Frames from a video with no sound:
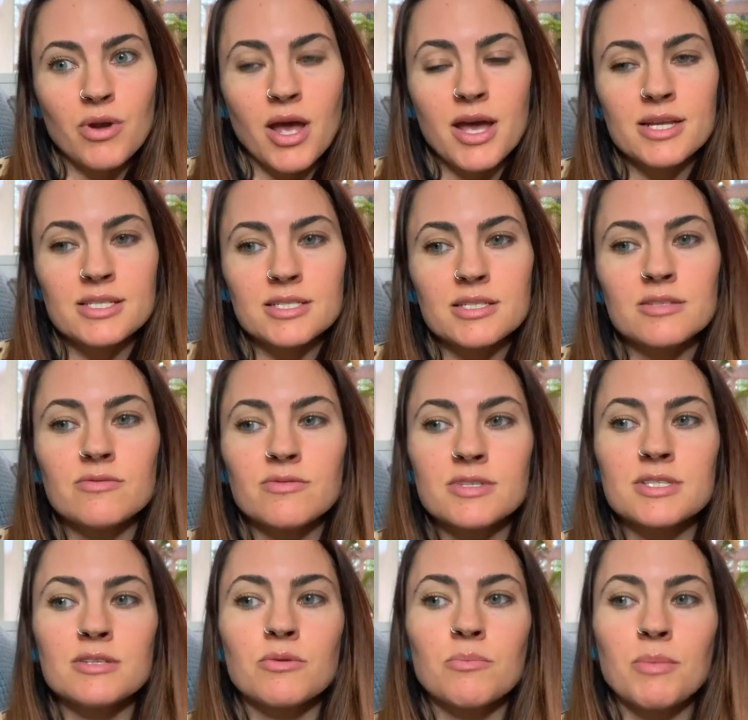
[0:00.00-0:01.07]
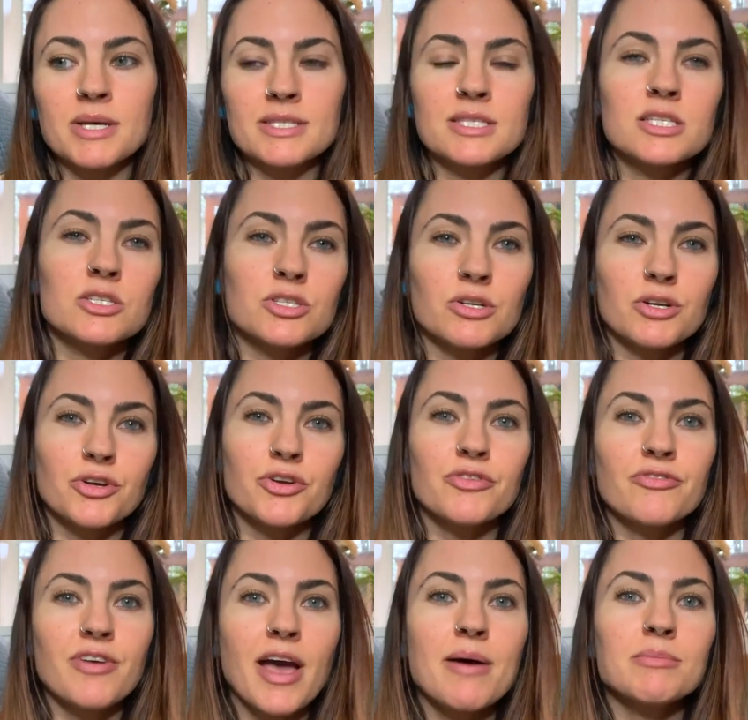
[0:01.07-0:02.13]
I did visit my sister and her
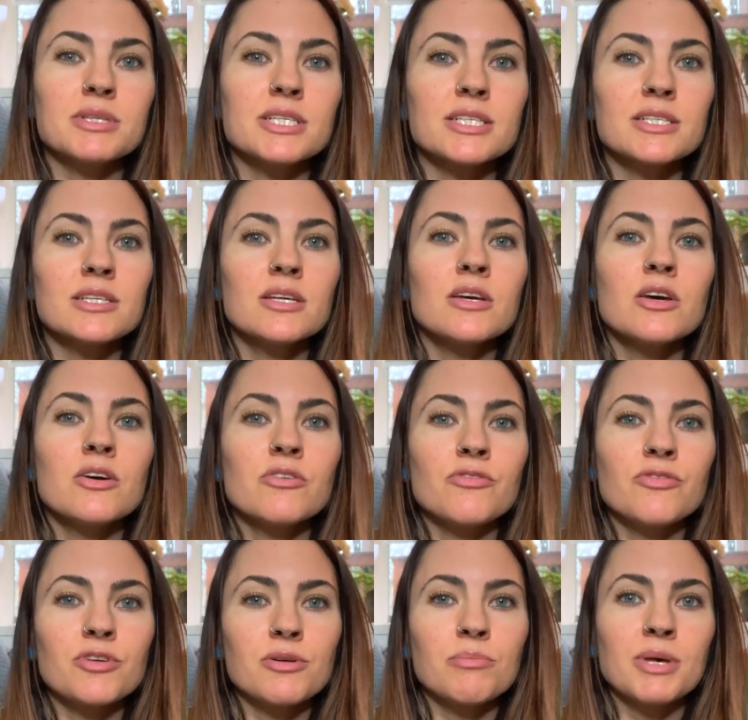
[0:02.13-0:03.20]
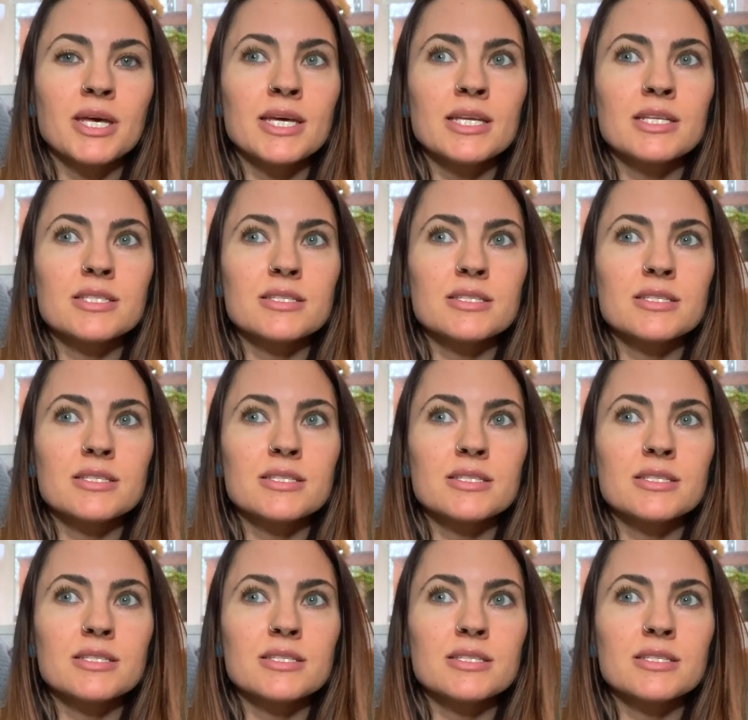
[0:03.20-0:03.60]
family for a bit